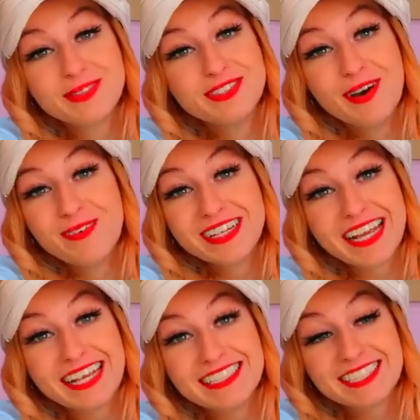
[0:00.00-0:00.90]
will know what
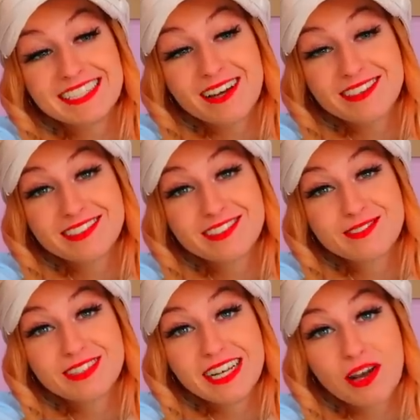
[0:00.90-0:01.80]
it is, I doubt, because it's a
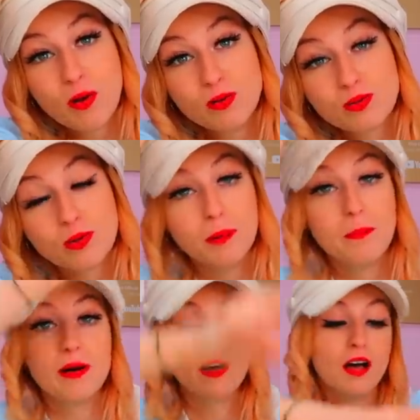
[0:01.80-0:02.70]
really old one,
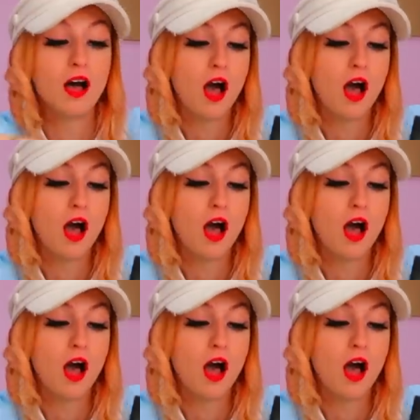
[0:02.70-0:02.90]
but...